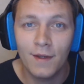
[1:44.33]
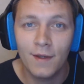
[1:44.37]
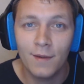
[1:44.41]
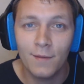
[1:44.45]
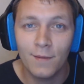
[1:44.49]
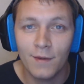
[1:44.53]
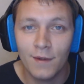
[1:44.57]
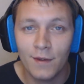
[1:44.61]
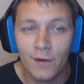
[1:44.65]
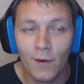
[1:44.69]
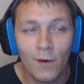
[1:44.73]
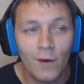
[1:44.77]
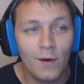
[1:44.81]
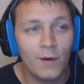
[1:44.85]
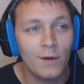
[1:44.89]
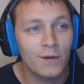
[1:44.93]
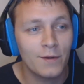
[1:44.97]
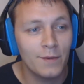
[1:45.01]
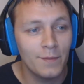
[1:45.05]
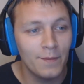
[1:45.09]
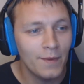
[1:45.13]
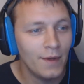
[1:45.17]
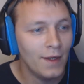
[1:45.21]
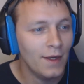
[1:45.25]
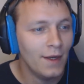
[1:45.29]
It was
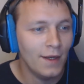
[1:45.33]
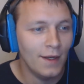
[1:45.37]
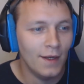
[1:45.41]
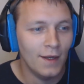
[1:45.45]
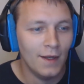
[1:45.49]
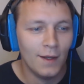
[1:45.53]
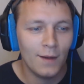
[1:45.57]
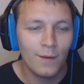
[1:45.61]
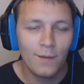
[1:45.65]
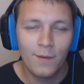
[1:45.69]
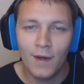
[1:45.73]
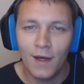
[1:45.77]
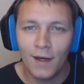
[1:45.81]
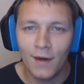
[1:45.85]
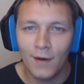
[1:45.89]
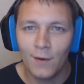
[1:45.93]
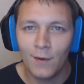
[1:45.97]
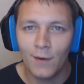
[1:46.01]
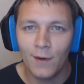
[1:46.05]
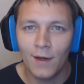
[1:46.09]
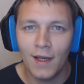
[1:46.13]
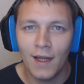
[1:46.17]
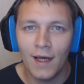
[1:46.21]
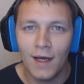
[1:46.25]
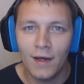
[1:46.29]
awesome. We had a
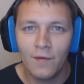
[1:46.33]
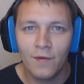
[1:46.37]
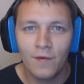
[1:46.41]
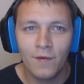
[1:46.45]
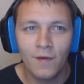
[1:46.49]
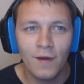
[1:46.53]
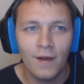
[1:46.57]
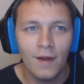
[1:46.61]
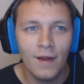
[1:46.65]
good laugh.